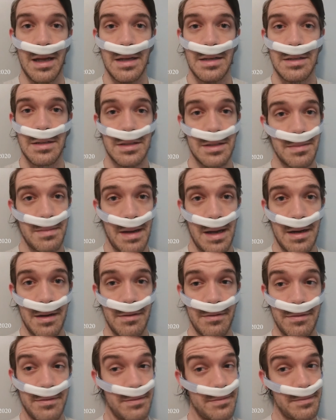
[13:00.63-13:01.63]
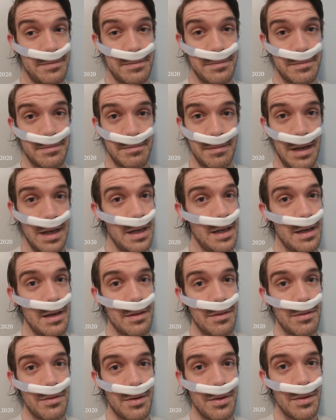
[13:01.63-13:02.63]
just a matter of making
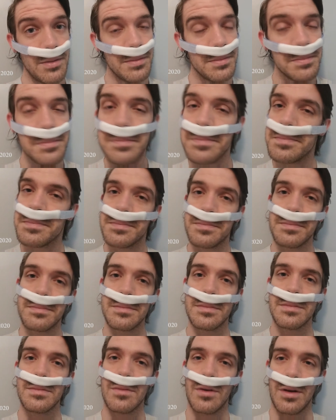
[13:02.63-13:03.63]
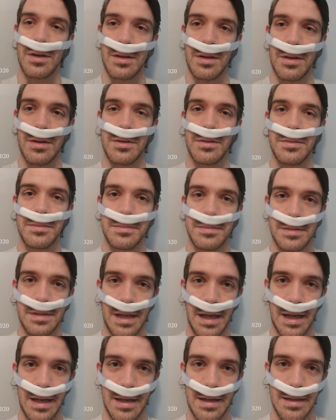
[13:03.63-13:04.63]
it through. One little
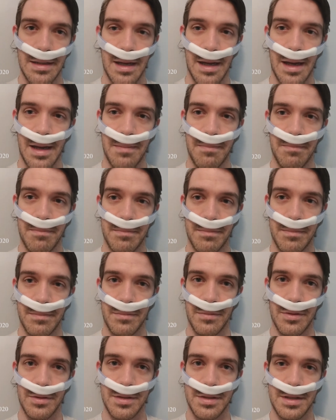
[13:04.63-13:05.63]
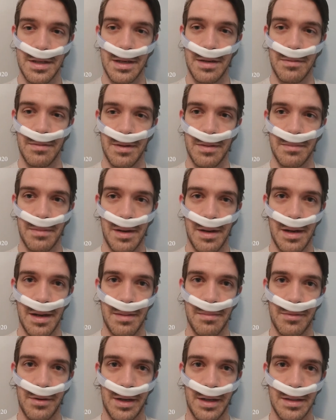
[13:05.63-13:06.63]
day at a time. We'll see what Monday
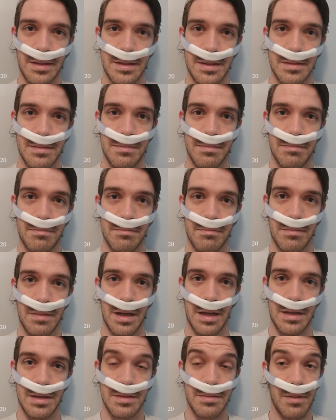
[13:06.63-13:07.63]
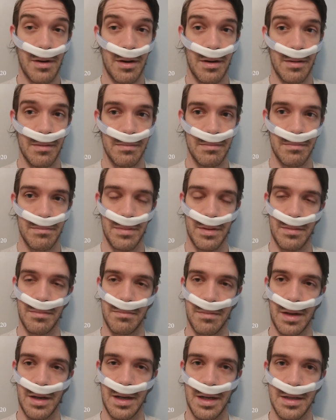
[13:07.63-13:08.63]
brings. And tomorrow. But
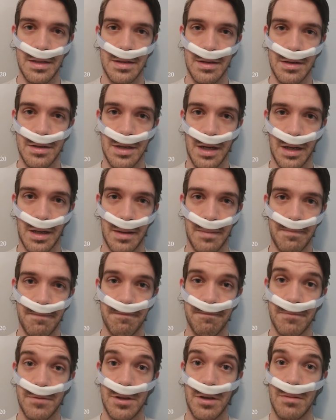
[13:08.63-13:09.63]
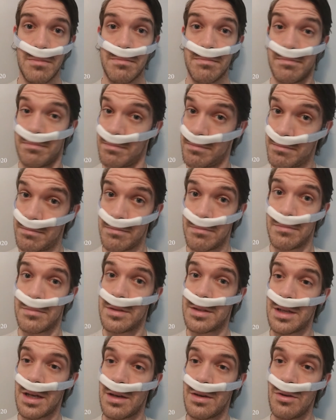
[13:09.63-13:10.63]
Monday's our checkup. So,
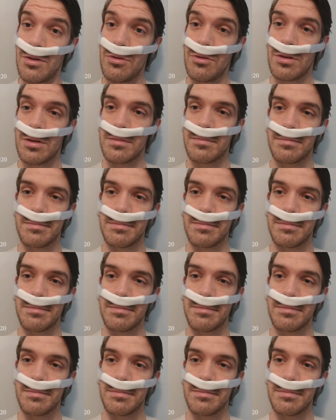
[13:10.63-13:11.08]
stay tuned.